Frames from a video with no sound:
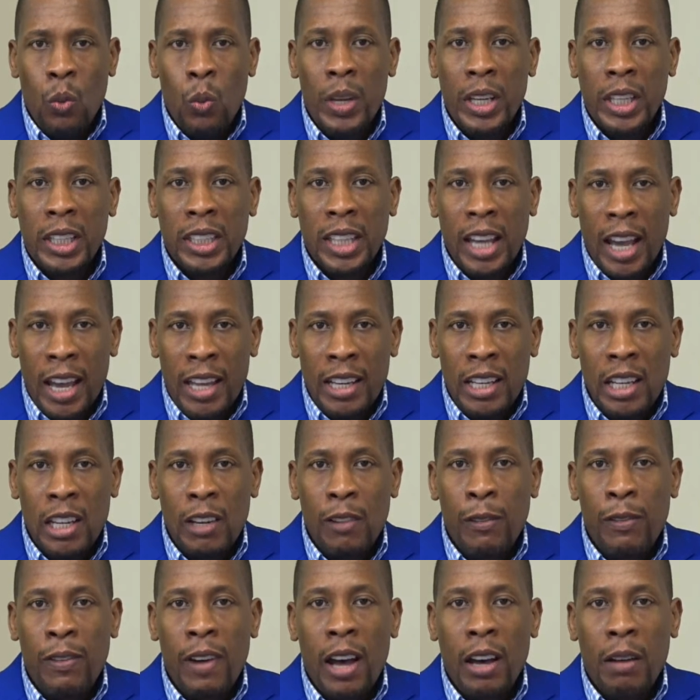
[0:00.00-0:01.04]
we can
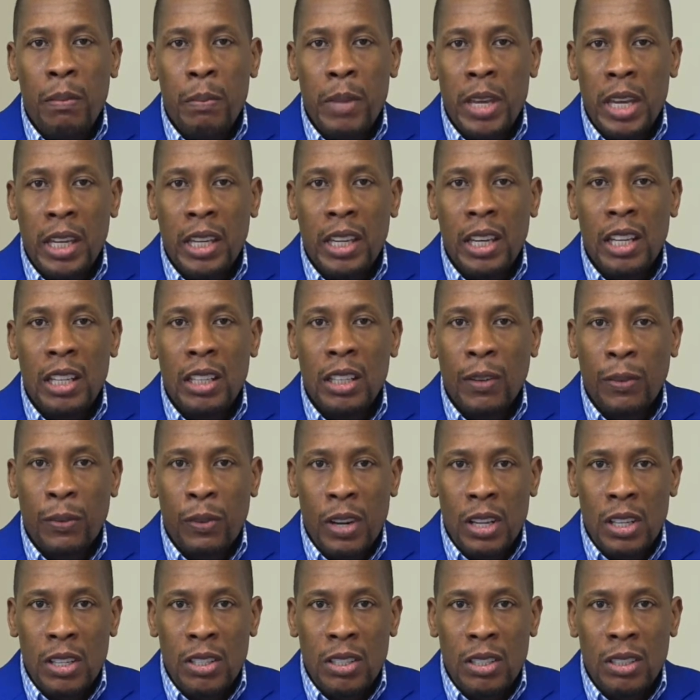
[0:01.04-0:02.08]
in fact make a
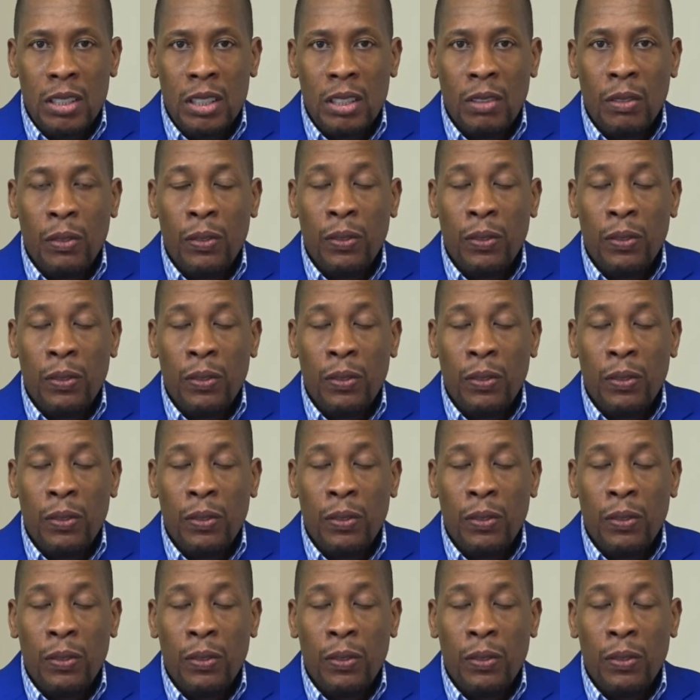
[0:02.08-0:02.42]
difference